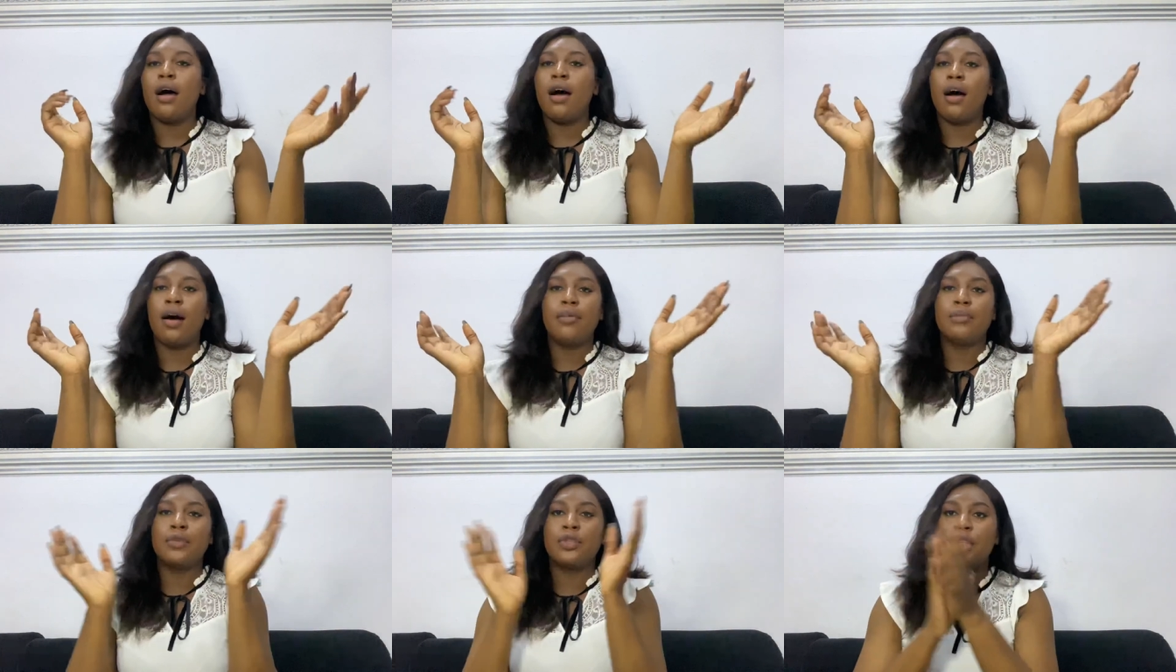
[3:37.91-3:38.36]

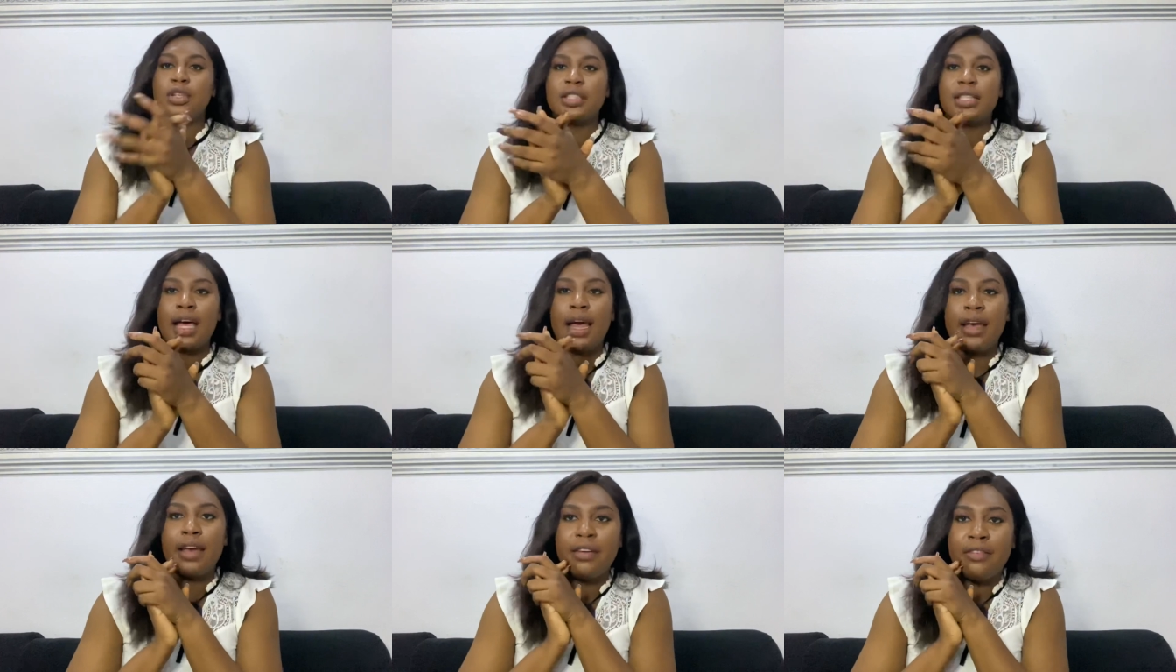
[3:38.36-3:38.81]
um, those
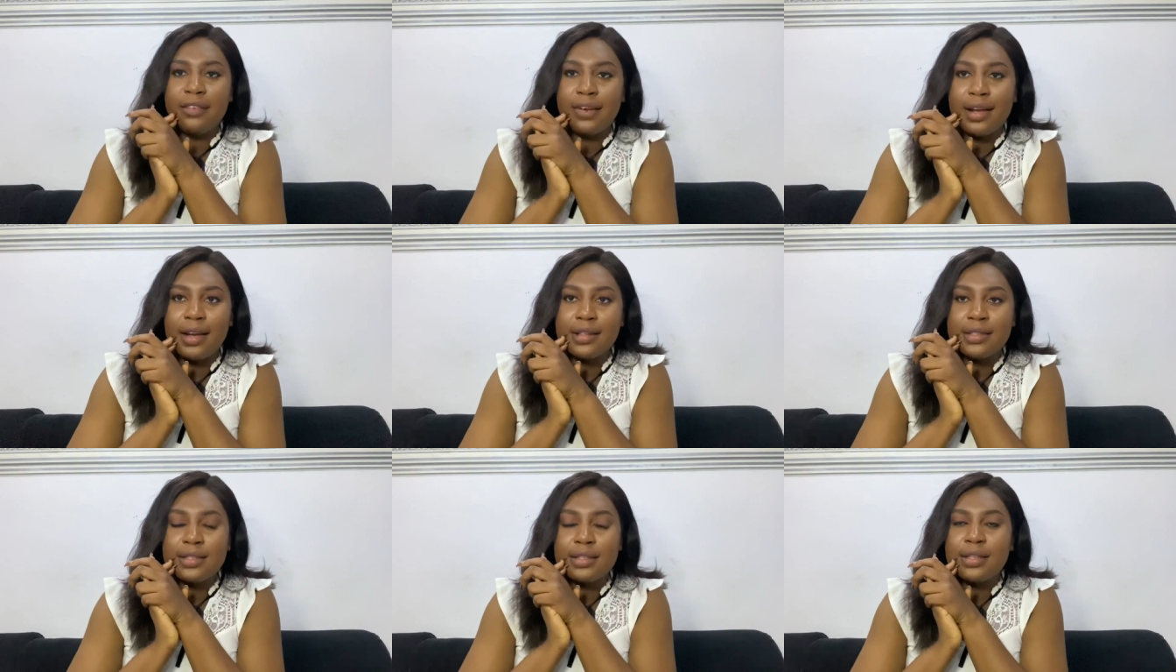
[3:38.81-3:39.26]
are
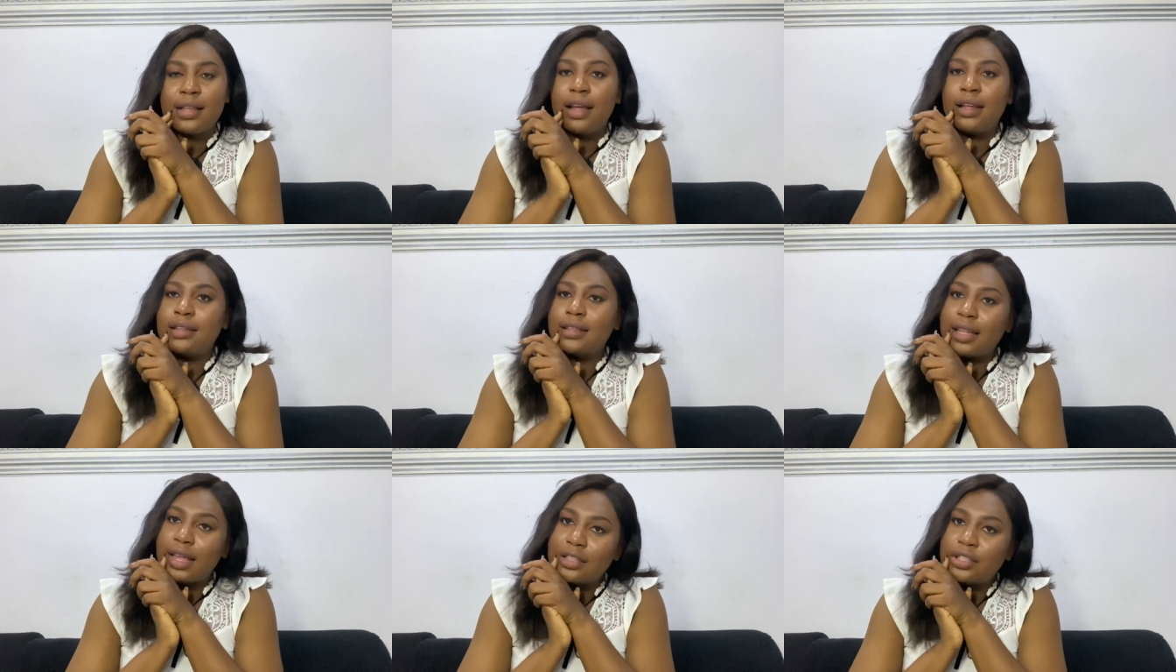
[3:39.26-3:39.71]
areas
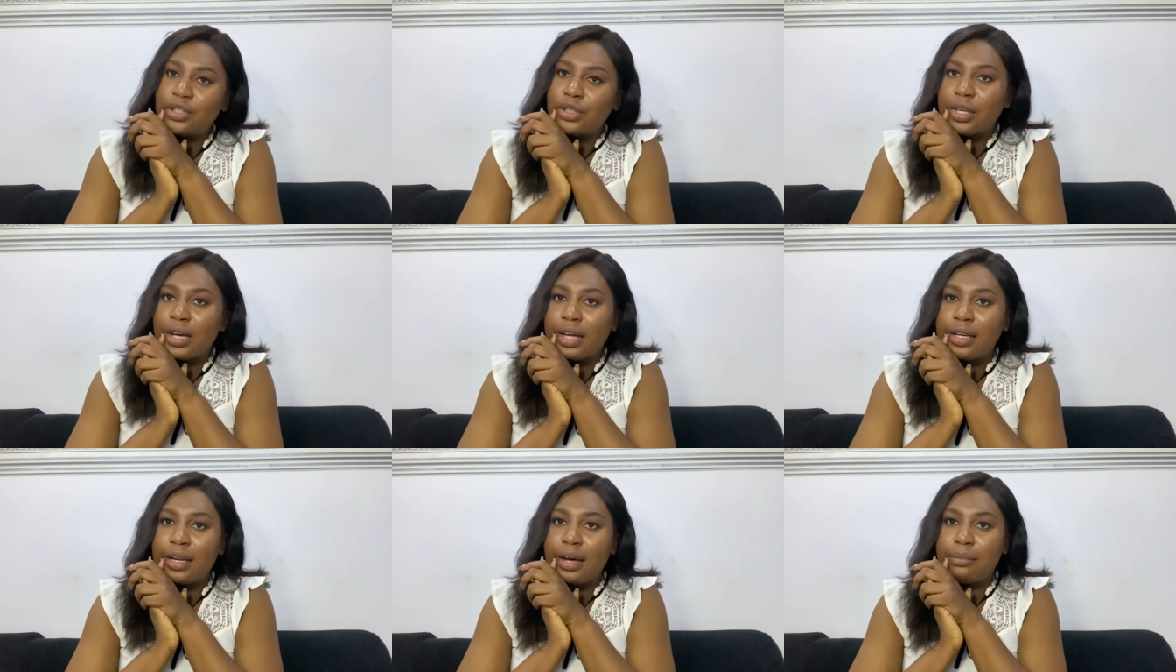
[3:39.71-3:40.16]
that you
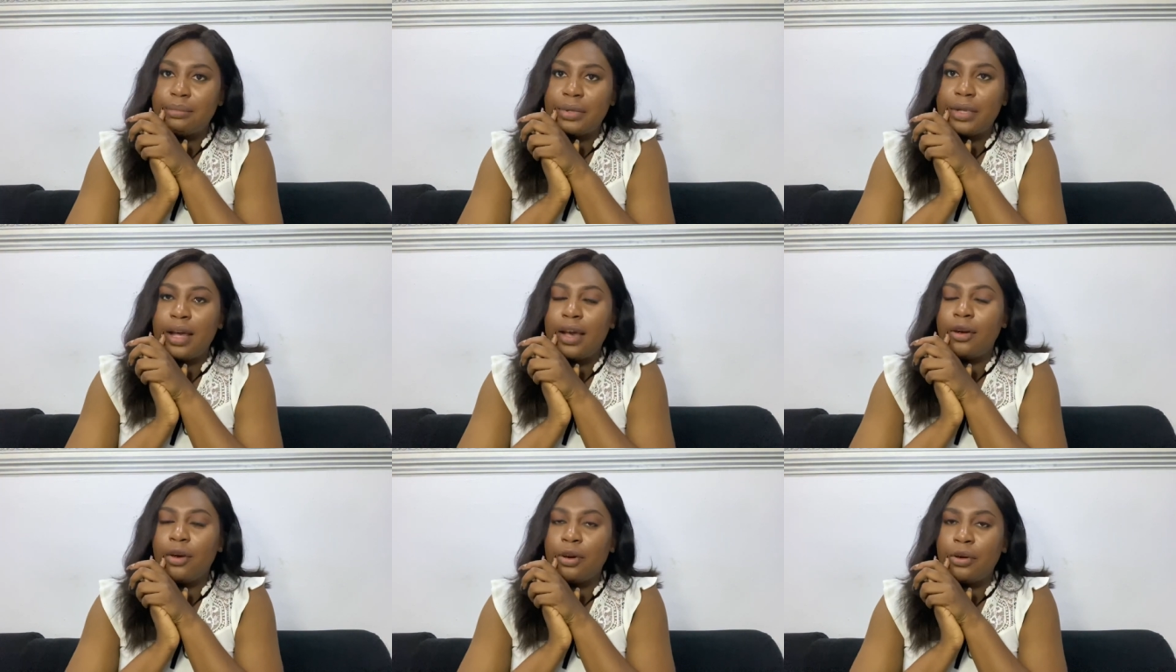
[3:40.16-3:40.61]
can
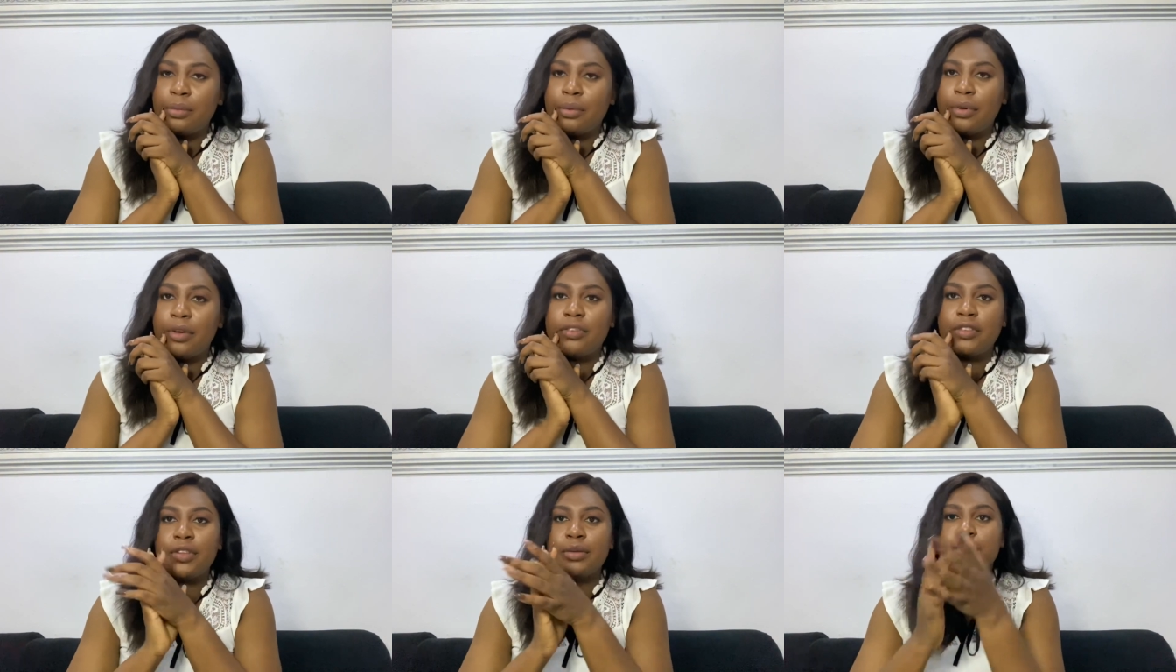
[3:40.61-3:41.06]
apply all
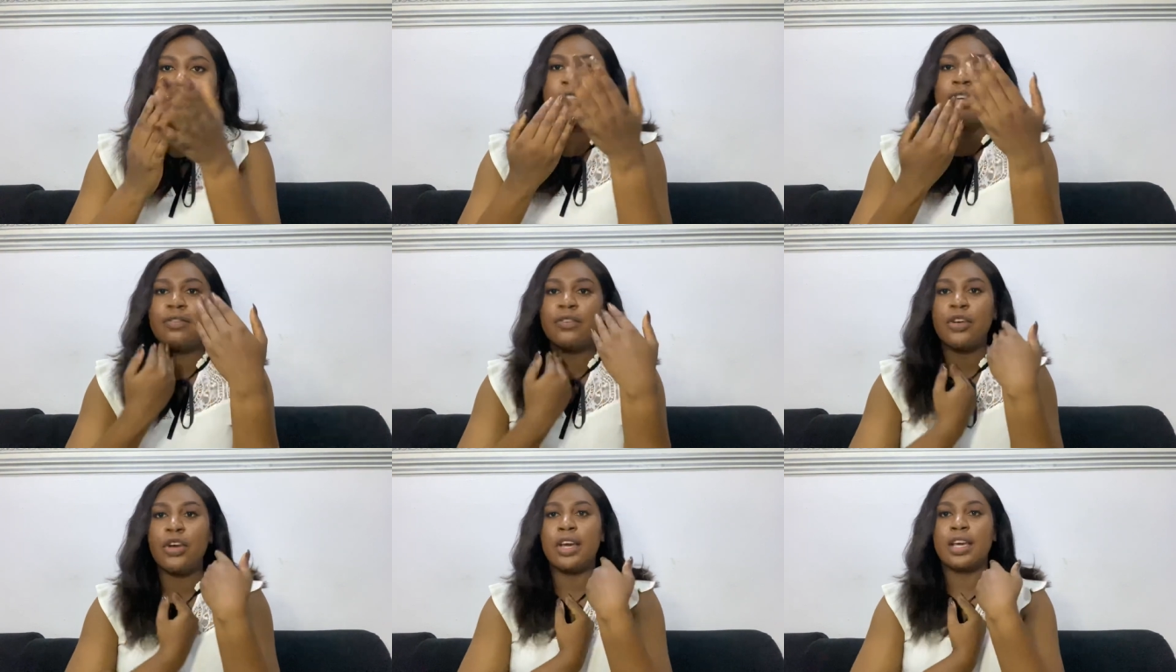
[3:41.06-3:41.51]
perfumes
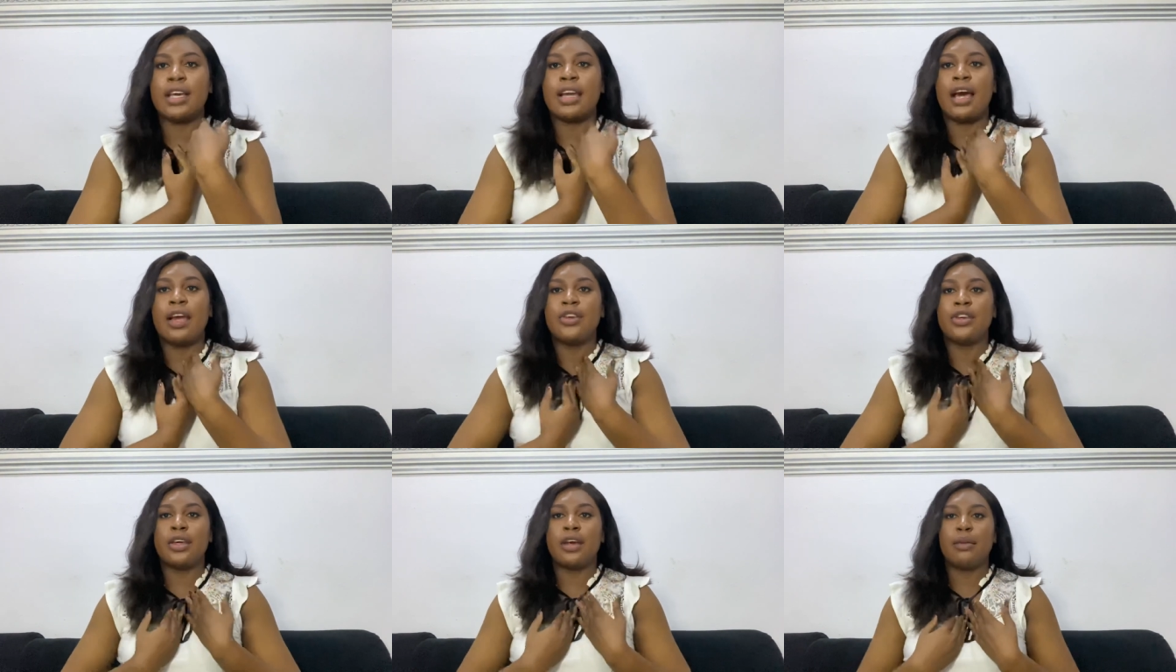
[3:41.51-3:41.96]
if you're a
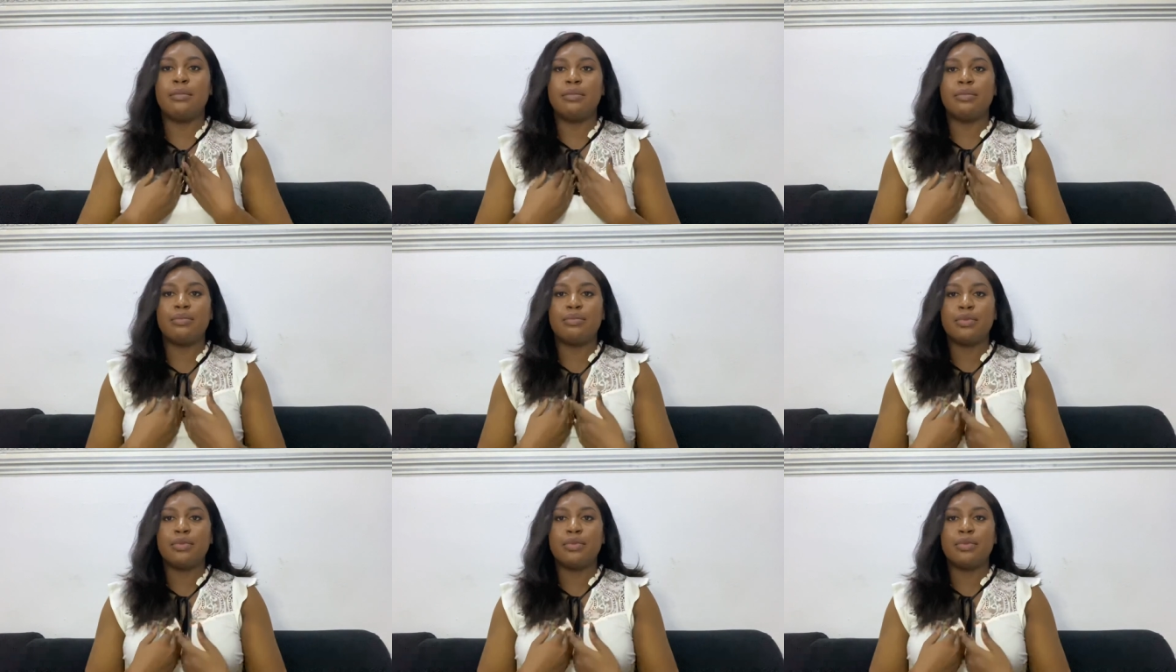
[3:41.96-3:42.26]
guy you can